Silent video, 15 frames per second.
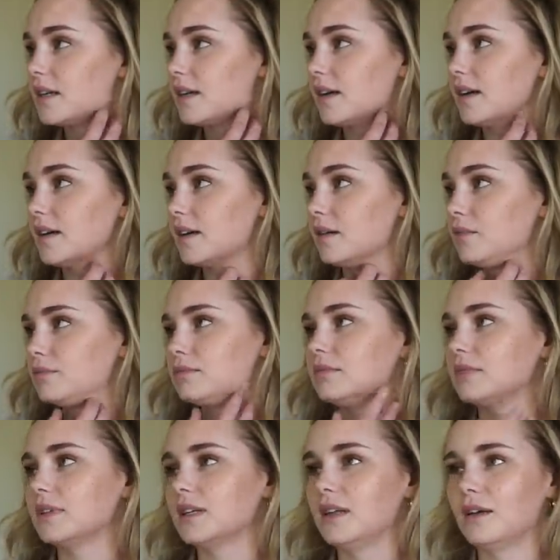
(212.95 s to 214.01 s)

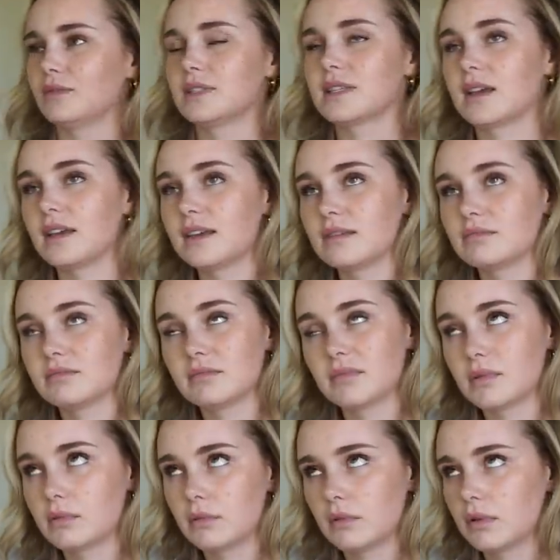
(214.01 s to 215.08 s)
And I was like,
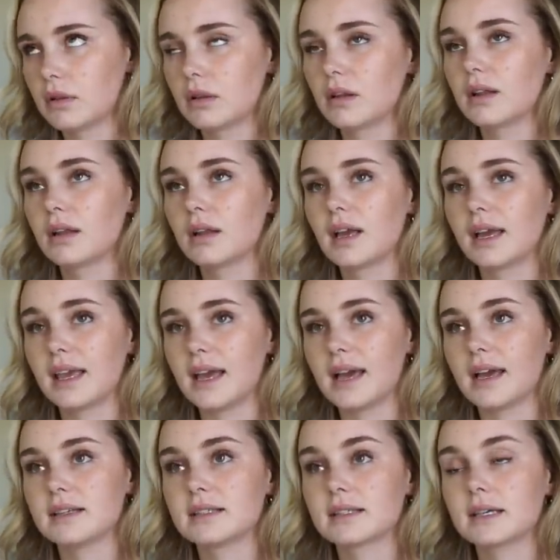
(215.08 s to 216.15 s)
I
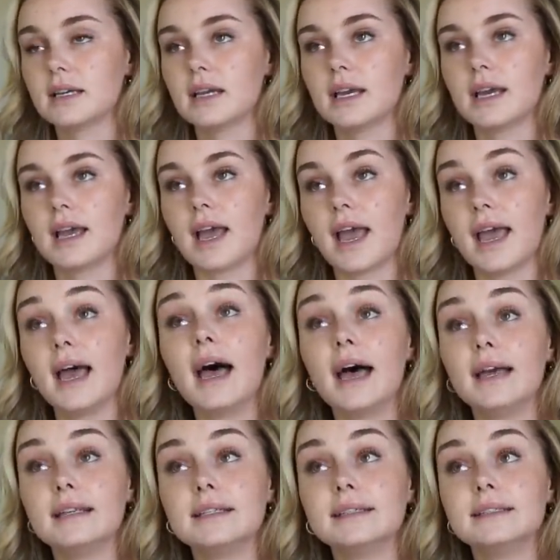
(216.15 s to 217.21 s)
guess.
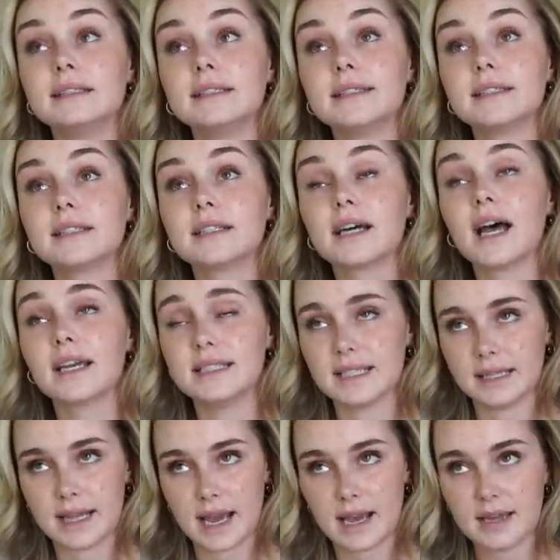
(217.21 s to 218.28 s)
And I
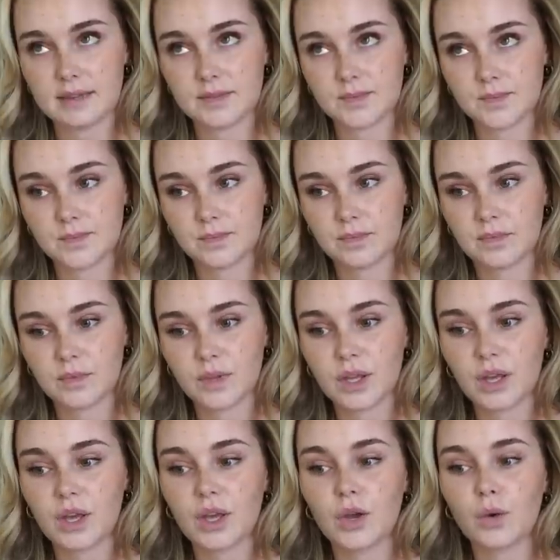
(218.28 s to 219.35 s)
did that.
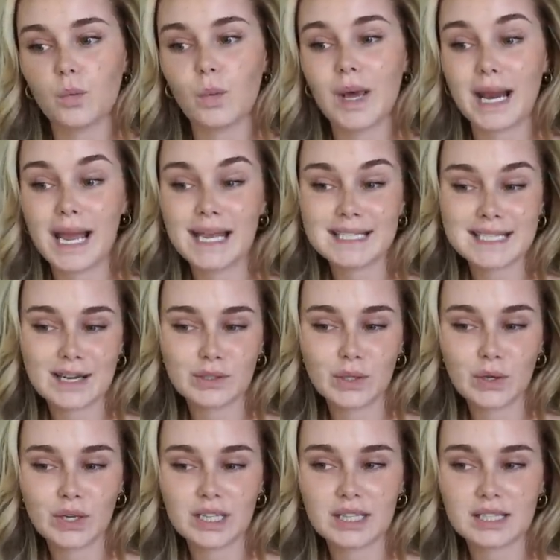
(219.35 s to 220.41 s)
When I
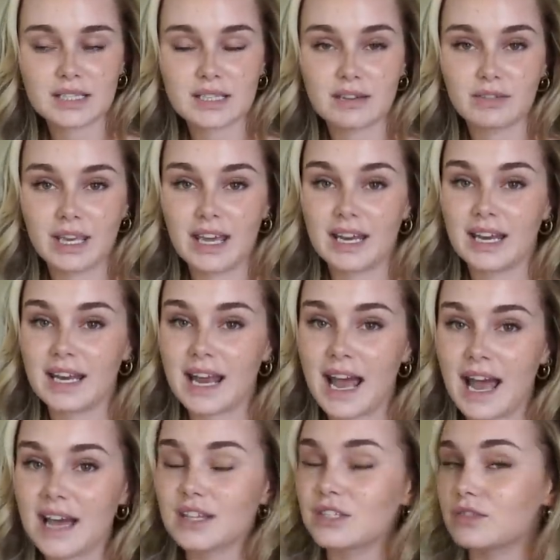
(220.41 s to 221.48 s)
downloaded the stuff again, it
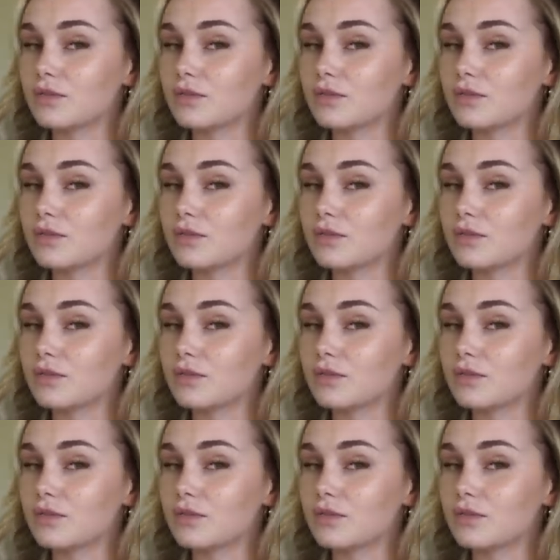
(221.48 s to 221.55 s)
asked